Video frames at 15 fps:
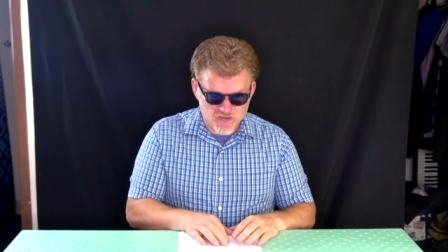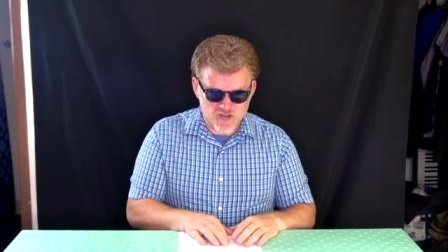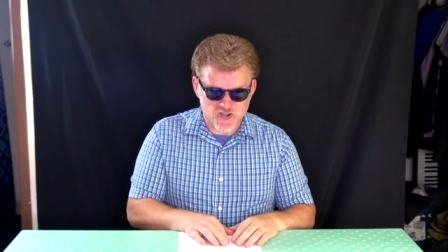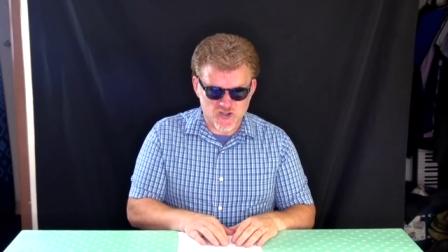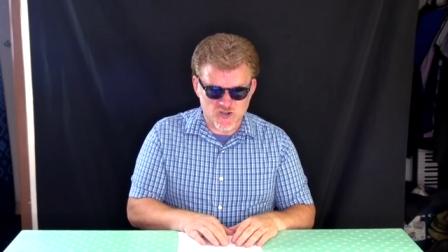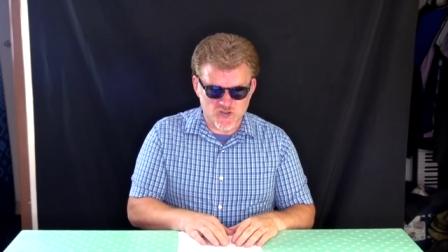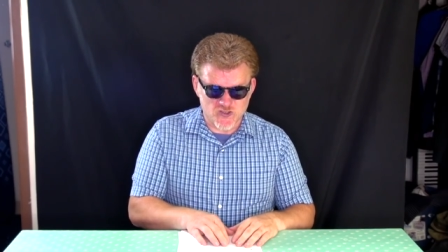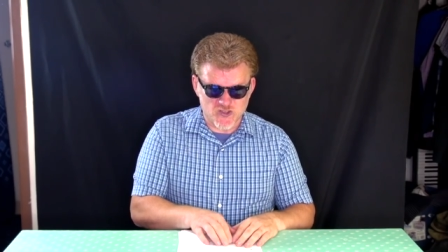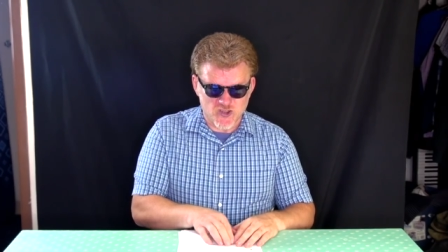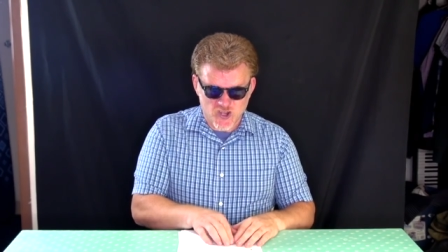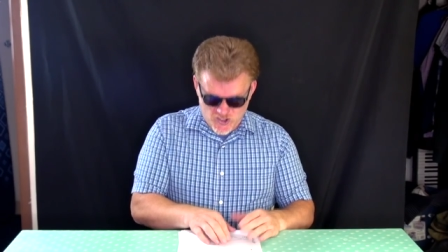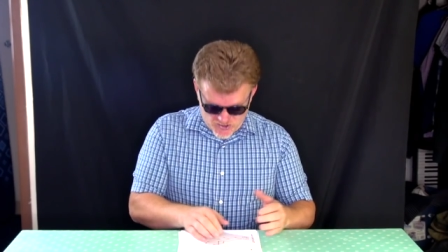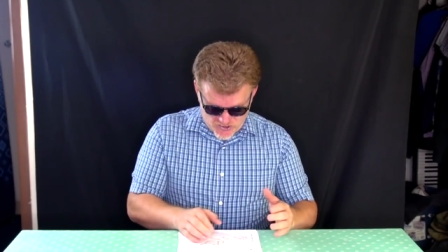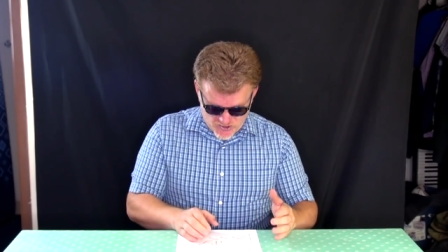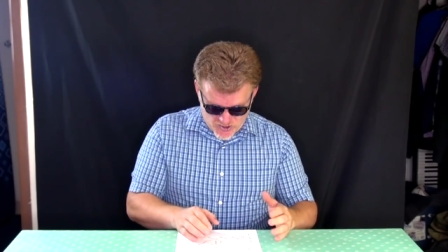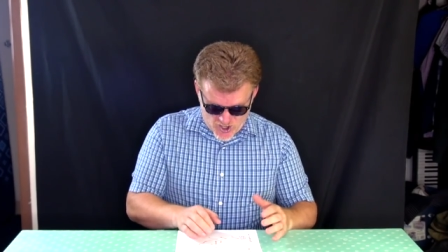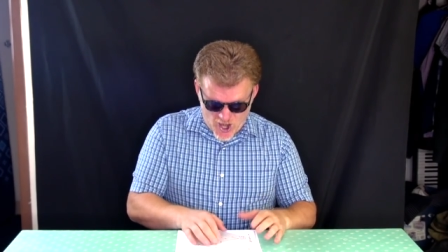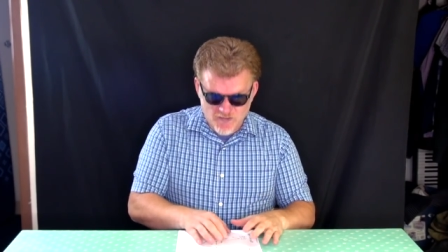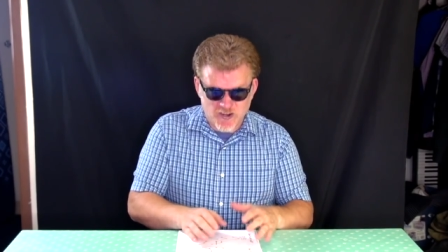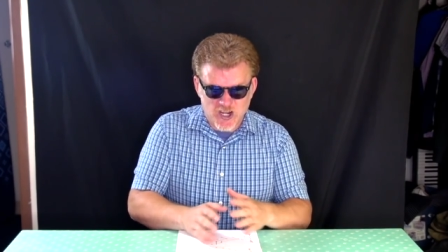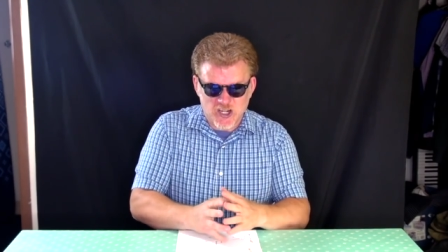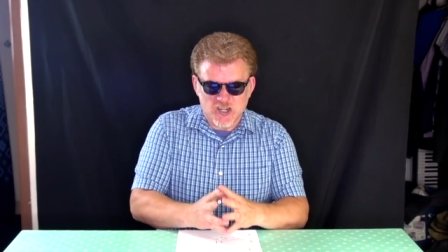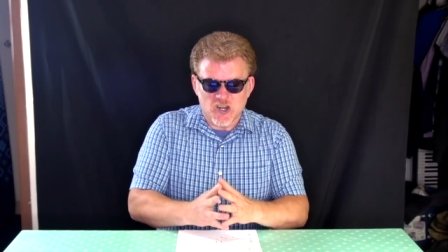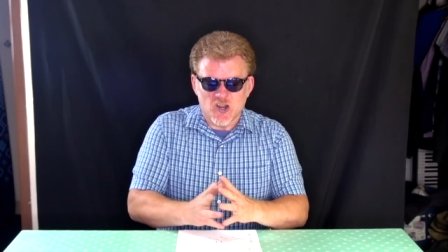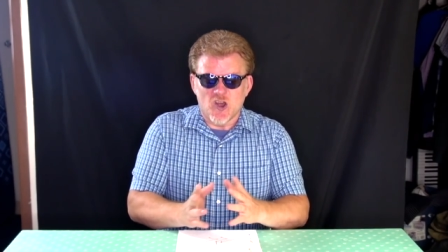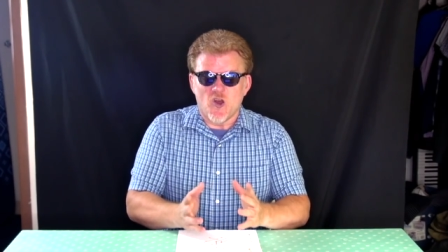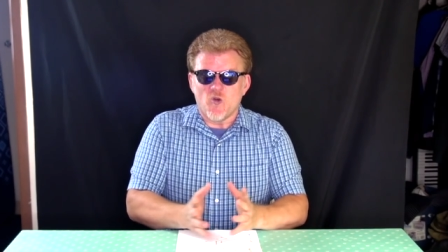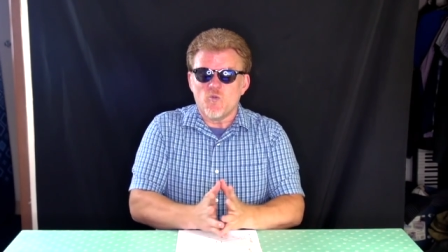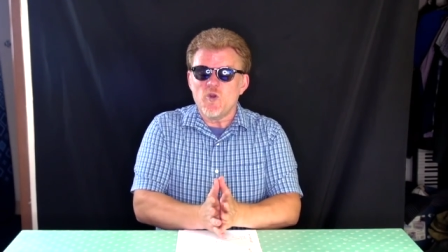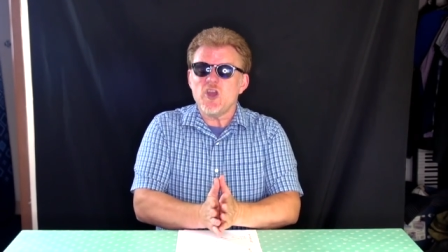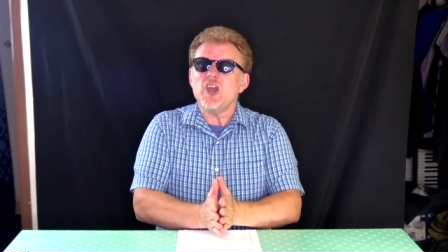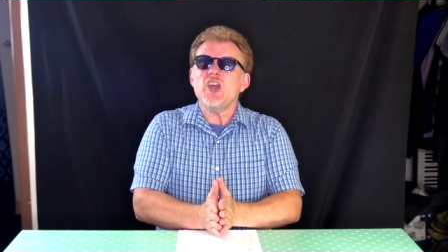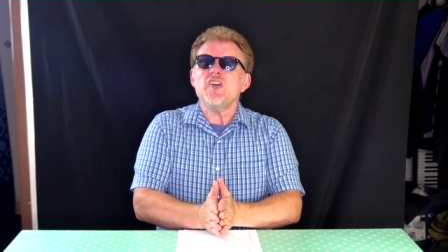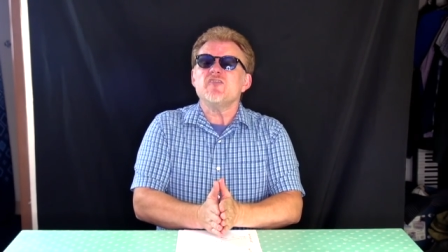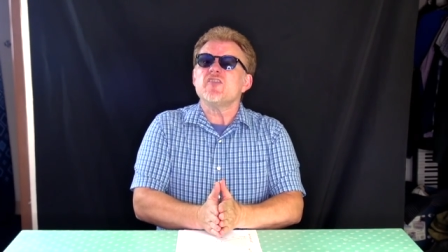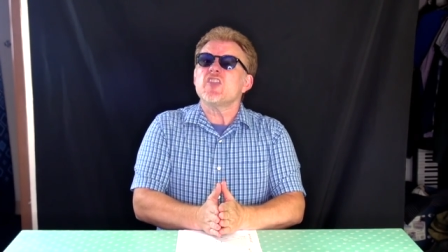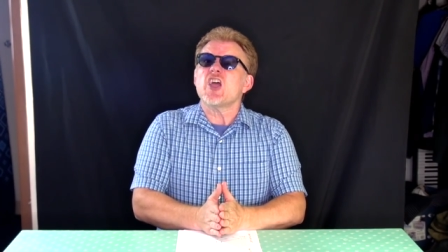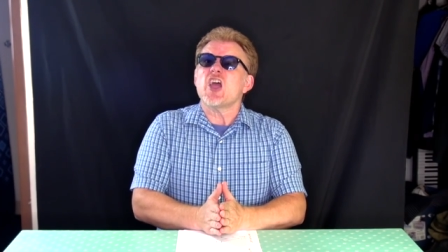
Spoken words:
Truth. I mean, we